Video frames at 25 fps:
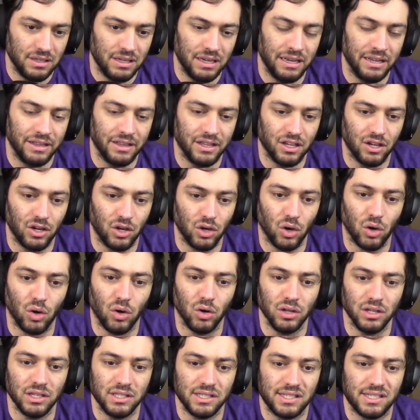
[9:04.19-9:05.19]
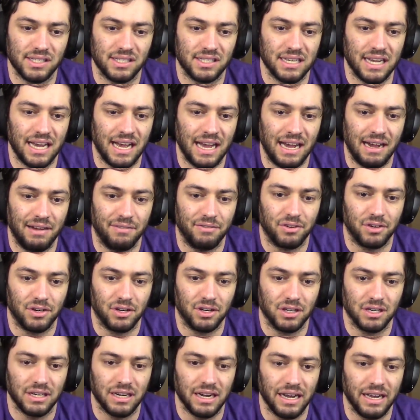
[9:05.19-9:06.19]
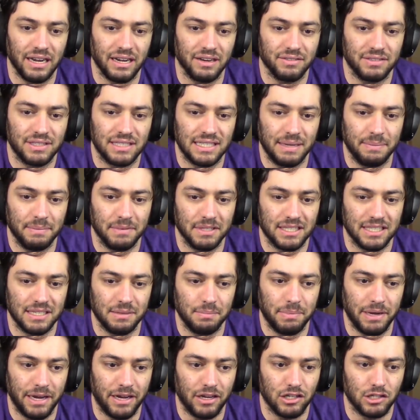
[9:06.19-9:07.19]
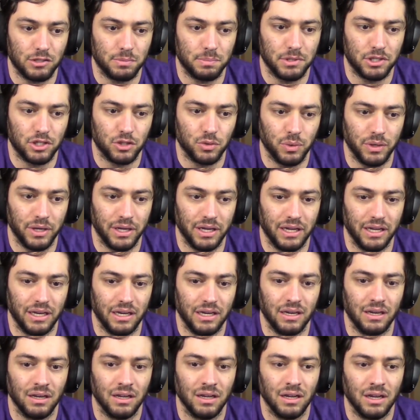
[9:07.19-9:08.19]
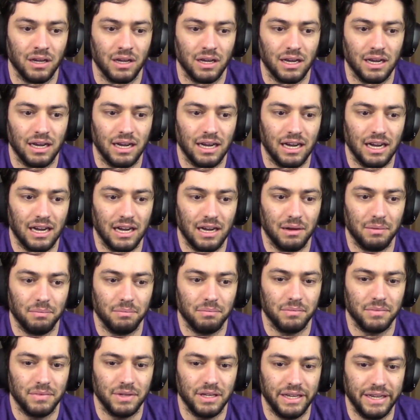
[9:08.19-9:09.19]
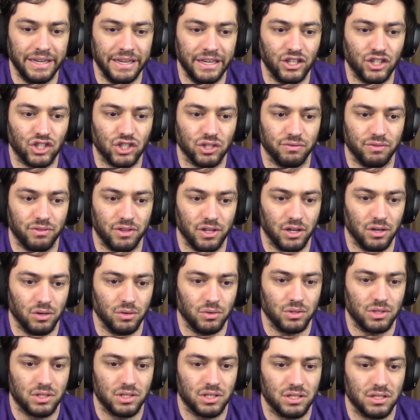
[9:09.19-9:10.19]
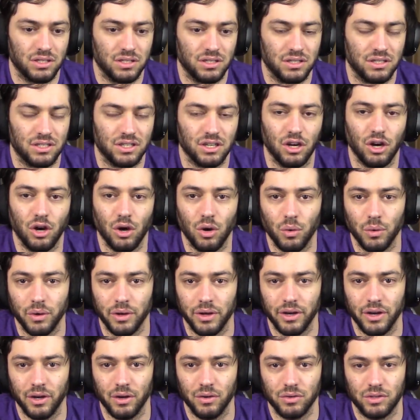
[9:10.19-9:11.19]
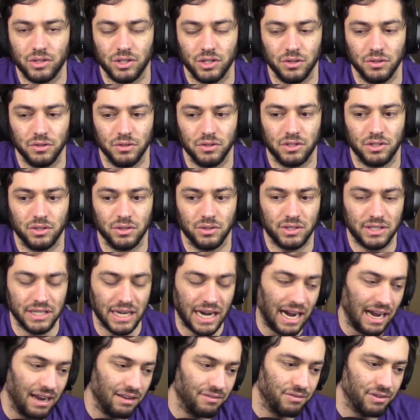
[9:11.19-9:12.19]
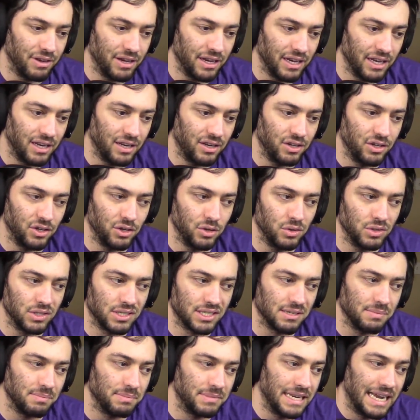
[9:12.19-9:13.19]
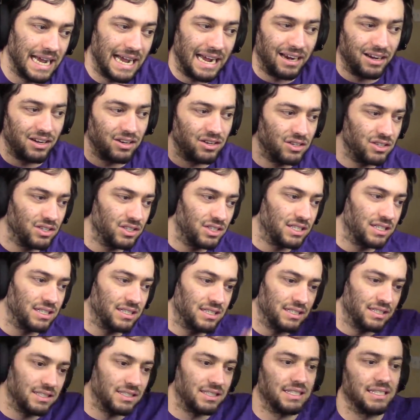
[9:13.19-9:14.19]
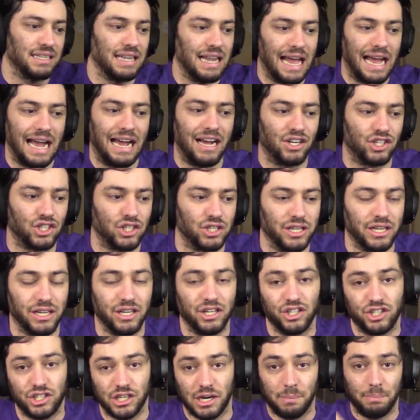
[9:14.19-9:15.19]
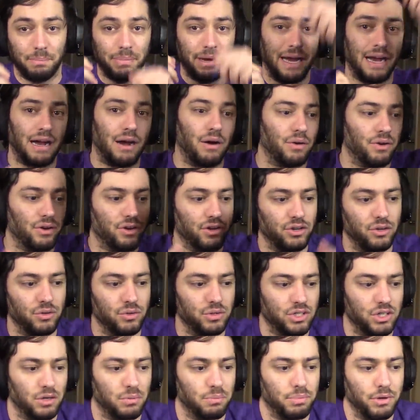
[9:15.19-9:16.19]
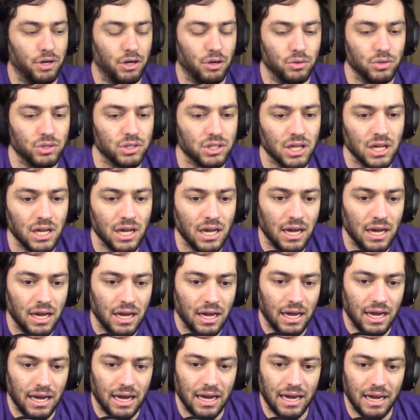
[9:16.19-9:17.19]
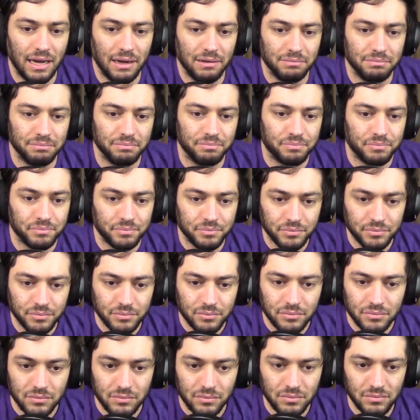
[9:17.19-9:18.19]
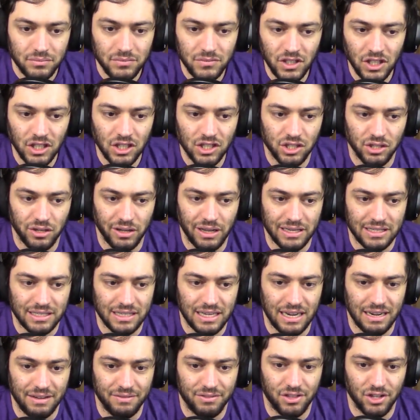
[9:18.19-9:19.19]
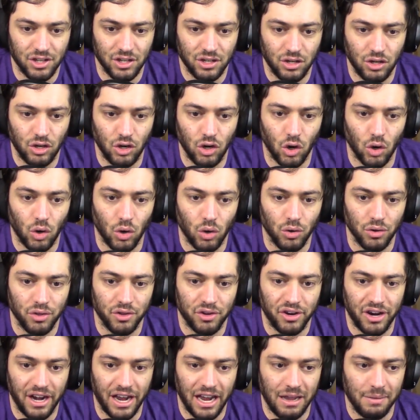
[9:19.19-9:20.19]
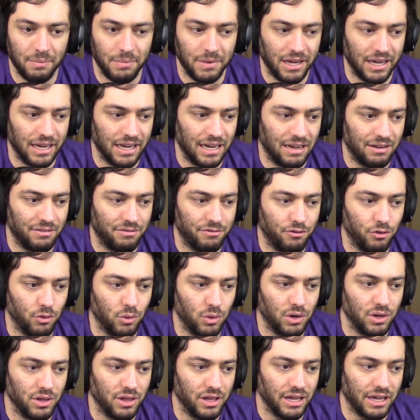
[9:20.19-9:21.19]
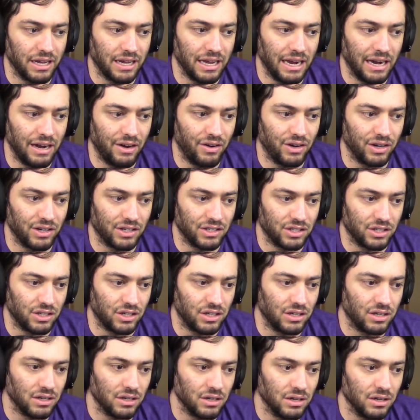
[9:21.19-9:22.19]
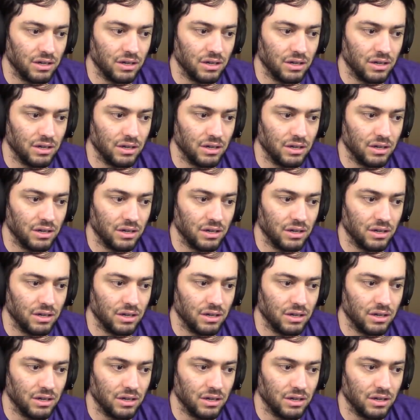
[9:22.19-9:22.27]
And the goal is to have her kind of seamlessly bounce between each of those. So, to dive in, use some daggers and slash, and then jump out and use your bows. So that's kind of the goal they're aiming at for the character.